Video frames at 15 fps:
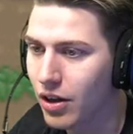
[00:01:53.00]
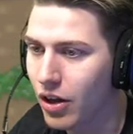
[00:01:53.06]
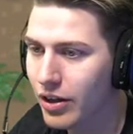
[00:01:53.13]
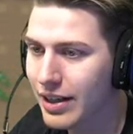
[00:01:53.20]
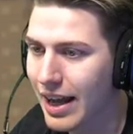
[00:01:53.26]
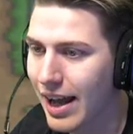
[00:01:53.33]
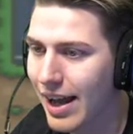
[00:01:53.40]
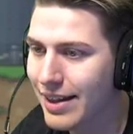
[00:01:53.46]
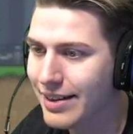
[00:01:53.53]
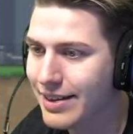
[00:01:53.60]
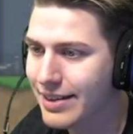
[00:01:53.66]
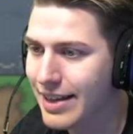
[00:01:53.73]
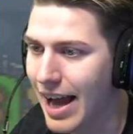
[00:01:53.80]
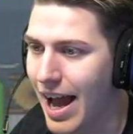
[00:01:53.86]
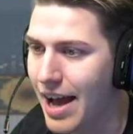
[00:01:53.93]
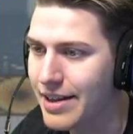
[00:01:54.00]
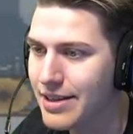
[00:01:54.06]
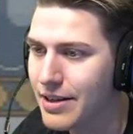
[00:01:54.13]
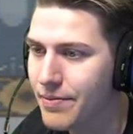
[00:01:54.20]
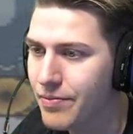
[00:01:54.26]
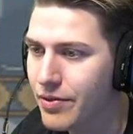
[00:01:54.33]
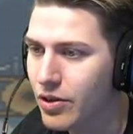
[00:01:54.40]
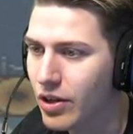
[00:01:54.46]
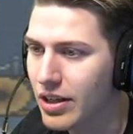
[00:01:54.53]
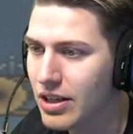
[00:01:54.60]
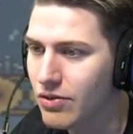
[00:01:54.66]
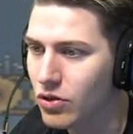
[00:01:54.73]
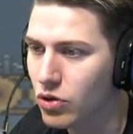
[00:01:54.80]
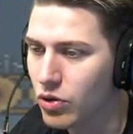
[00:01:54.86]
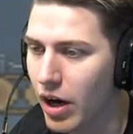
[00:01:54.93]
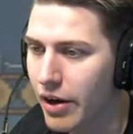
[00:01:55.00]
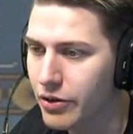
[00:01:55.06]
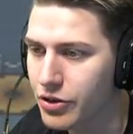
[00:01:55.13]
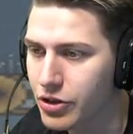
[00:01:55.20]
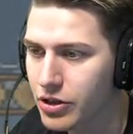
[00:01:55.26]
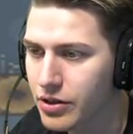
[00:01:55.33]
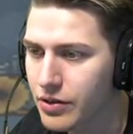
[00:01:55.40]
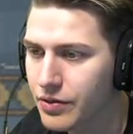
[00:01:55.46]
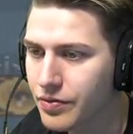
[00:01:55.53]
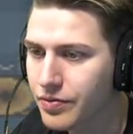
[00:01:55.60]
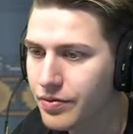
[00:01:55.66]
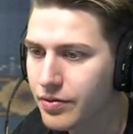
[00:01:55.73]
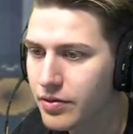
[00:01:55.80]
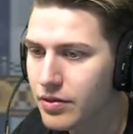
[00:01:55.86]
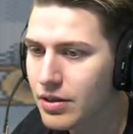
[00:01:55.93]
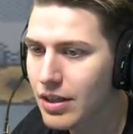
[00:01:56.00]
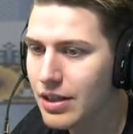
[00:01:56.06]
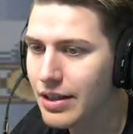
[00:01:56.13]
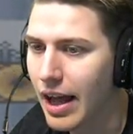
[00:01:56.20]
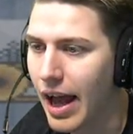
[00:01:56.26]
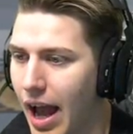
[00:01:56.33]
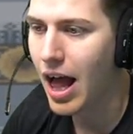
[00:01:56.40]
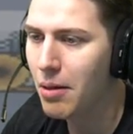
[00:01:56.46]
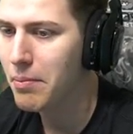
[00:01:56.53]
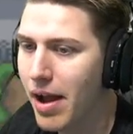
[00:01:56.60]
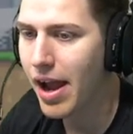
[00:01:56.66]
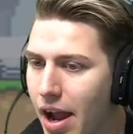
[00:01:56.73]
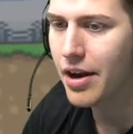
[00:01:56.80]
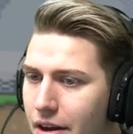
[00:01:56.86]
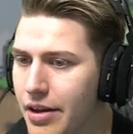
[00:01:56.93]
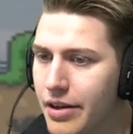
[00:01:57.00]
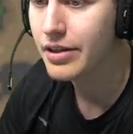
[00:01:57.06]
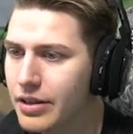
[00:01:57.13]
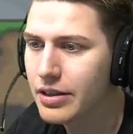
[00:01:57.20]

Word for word: Look at that. You can even crouch. The hell, man?